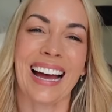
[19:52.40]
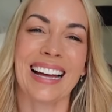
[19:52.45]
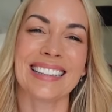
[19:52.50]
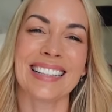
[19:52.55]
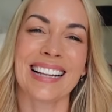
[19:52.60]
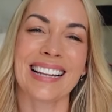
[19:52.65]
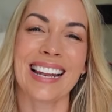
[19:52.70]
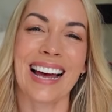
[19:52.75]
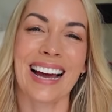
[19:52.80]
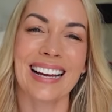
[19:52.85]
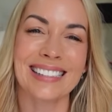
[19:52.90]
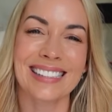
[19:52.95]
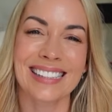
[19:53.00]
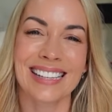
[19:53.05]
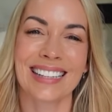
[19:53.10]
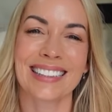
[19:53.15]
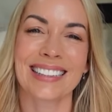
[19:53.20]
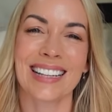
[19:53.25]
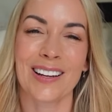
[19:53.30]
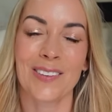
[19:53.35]
And the last
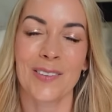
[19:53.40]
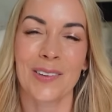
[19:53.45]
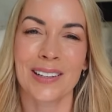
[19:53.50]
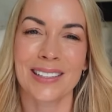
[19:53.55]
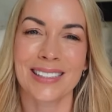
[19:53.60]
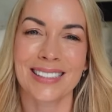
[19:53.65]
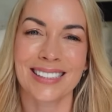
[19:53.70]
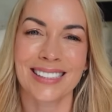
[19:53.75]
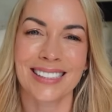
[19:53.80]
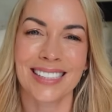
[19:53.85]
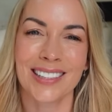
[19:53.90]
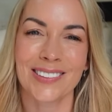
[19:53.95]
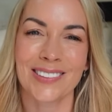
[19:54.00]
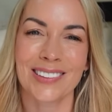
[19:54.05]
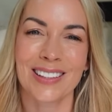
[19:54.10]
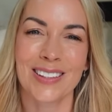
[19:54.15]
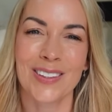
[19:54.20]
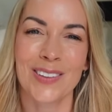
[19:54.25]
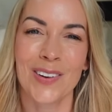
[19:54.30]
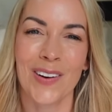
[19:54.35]
thing that I wanted to share
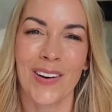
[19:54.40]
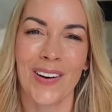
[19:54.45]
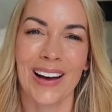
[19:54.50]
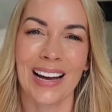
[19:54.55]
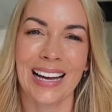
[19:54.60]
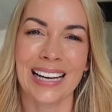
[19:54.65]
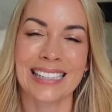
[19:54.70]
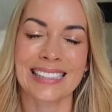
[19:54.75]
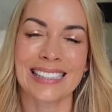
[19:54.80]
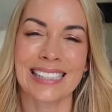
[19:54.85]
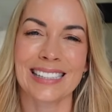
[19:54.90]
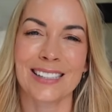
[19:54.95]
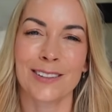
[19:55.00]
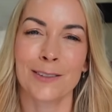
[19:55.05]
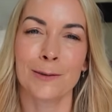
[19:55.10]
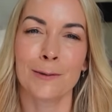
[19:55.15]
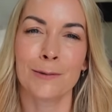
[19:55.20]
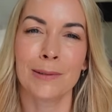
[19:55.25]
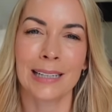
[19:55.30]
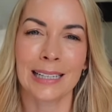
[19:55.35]
with you guys is a
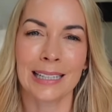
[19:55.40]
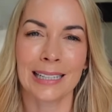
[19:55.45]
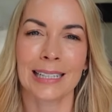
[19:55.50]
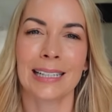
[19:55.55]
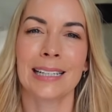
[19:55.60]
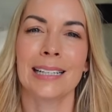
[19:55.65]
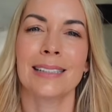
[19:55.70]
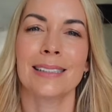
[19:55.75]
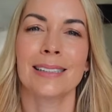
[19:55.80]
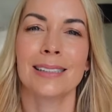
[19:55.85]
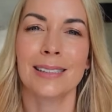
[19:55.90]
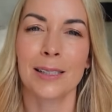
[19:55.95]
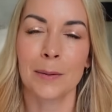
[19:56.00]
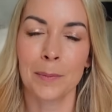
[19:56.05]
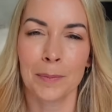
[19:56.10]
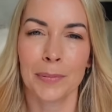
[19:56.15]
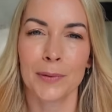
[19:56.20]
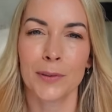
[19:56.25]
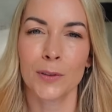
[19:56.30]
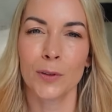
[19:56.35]
really
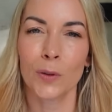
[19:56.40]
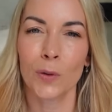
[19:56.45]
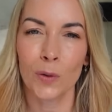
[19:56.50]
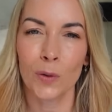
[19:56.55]
simple